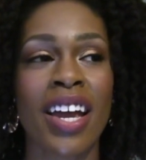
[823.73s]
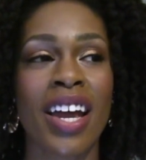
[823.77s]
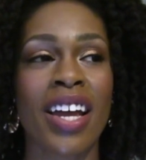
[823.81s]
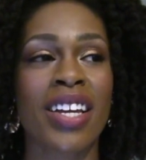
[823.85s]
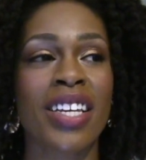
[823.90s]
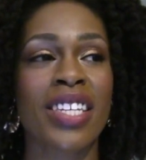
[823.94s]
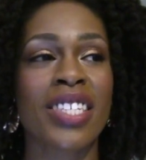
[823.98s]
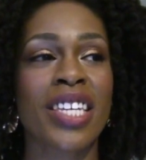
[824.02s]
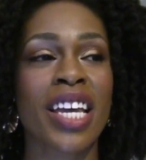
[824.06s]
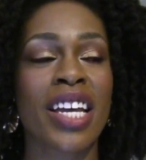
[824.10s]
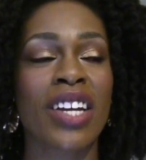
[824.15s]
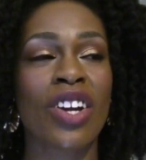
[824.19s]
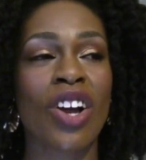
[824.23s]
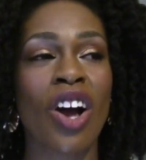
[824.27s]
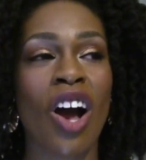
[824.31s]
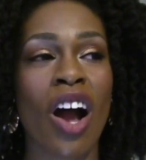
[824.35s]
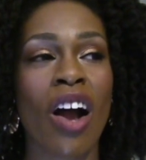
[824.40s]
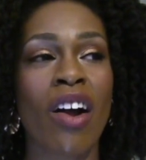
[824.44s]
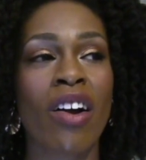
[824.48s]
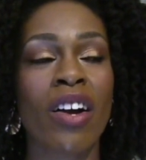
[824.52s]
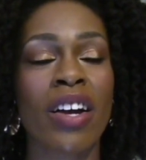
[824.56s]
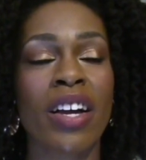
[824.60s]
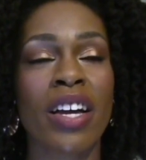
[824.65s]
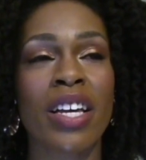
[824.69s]
And a
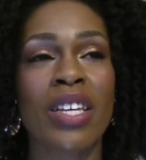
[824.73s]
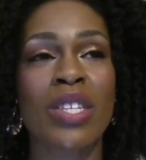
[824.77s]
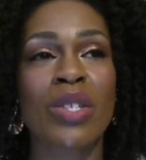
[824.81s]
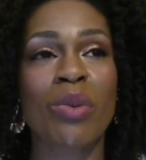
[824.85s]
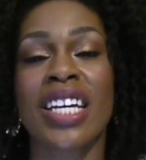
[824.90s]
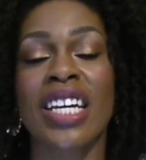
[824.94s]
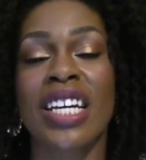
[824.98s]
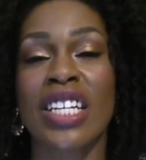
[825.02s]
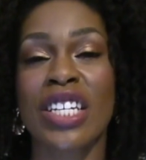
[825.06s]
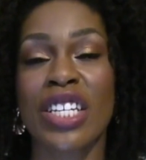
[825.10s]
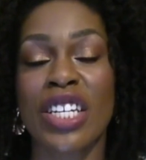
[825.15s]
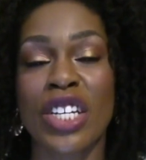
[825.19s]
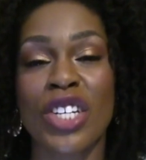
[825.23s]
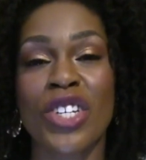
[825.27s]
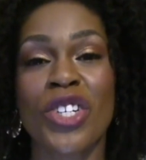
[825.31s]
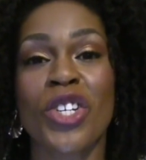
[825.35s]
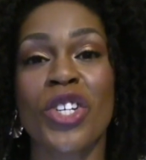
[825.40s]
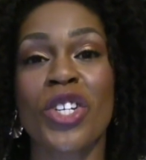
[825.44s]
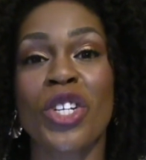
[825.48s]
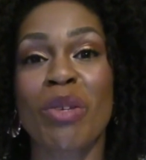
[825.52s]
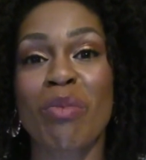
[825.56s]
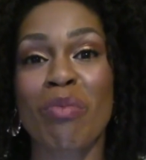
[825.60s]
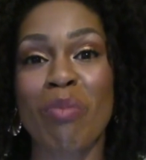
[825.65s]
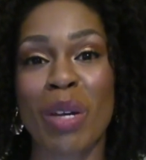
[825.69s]
sankhara is a
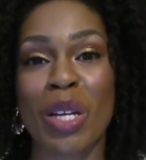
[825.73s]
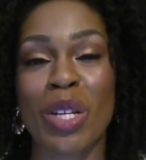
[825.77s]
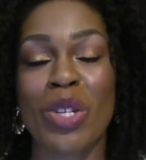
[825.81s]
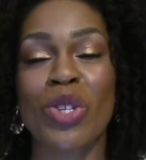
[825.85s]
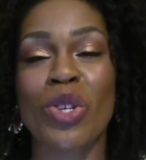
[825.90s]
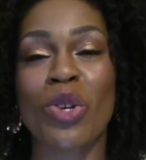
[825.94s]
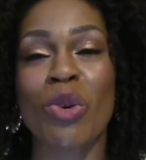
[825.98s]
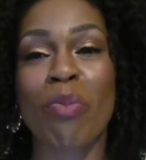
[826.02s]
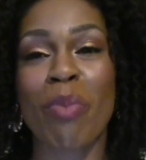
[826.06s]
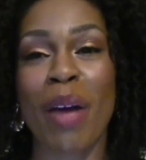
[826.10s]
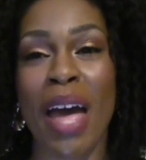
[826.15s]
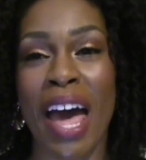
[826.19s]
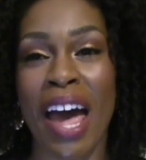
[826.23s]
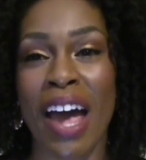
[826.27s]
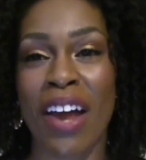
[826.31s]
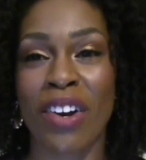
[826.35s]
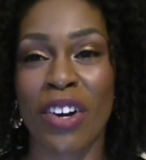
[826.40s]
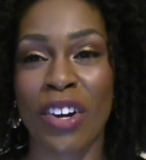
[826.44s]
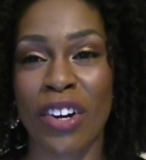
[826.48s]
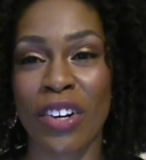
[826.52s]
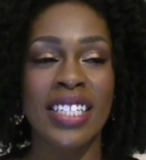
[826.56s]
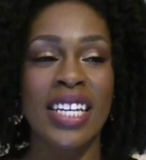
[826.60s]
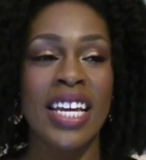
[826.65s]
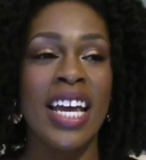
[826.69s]
conditioned mental
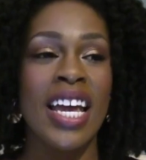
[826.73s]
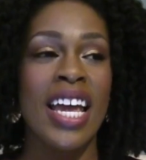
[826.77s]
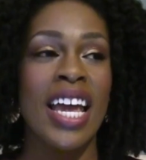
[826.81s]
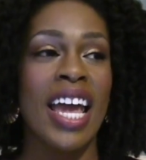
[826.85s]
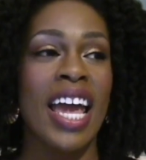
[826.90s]
pattern,